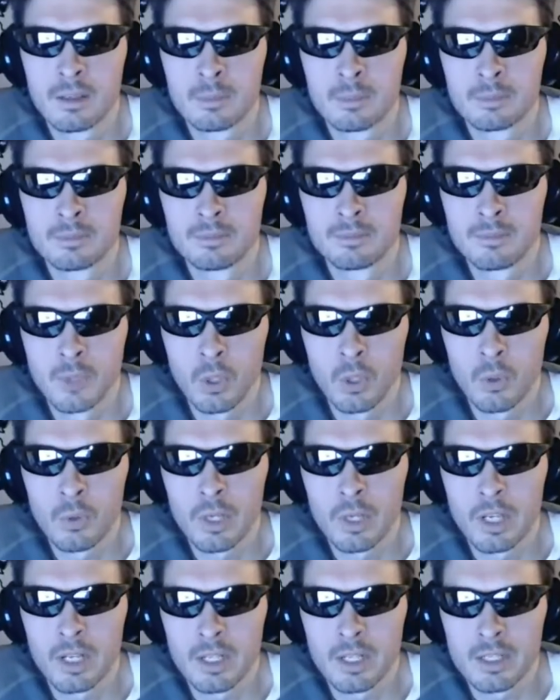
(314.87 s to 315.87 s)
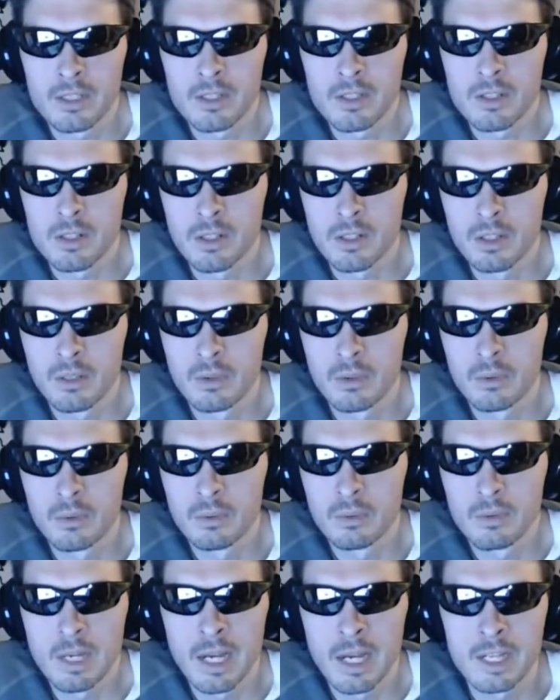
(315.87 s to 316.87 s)
Okay, so
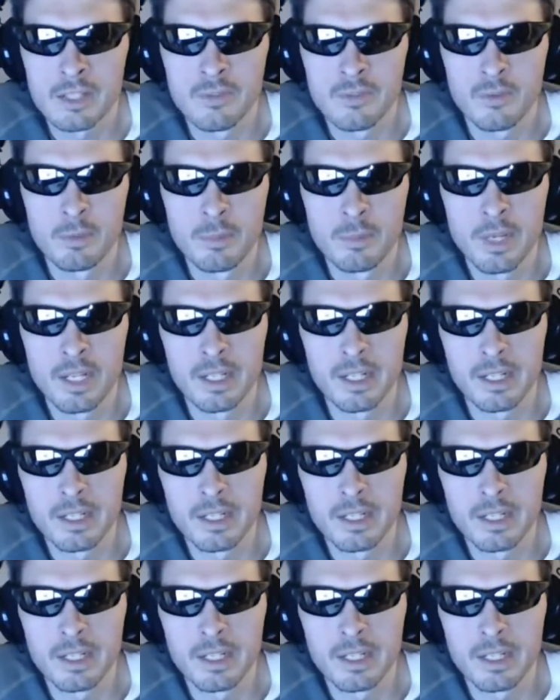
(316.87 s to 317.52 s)
as for me,